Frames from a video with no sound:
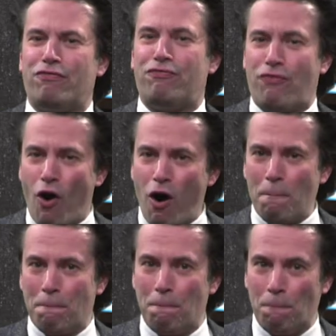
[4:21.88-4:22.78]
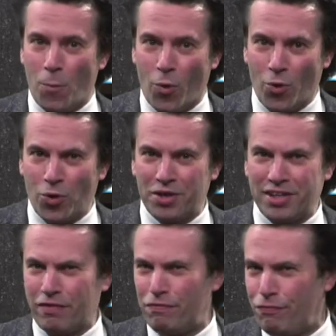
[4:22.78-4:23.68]
4 more
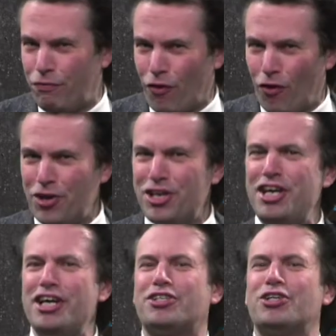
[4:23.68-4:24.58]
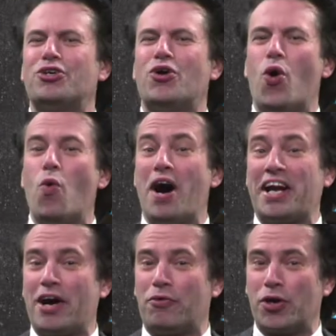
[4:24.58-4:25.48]
than 4 years ago when
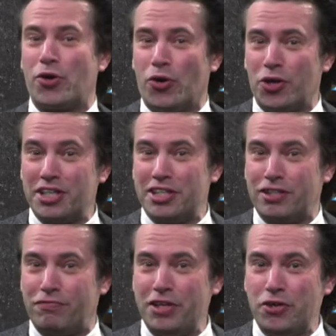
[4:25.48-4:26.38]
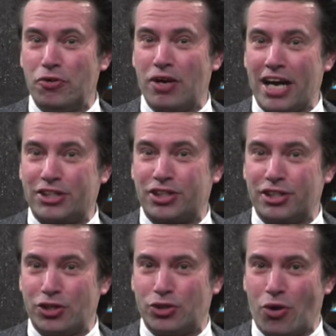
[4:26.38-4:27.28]
I recorded this video lecture
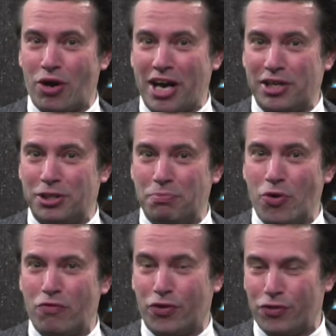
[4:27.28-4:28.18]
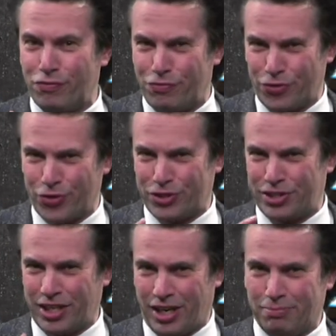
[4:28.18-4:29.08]
in the Solar Energy MOOC for the
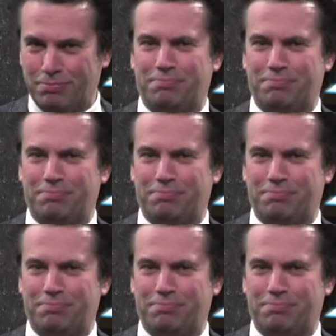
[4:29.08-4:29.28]
first time.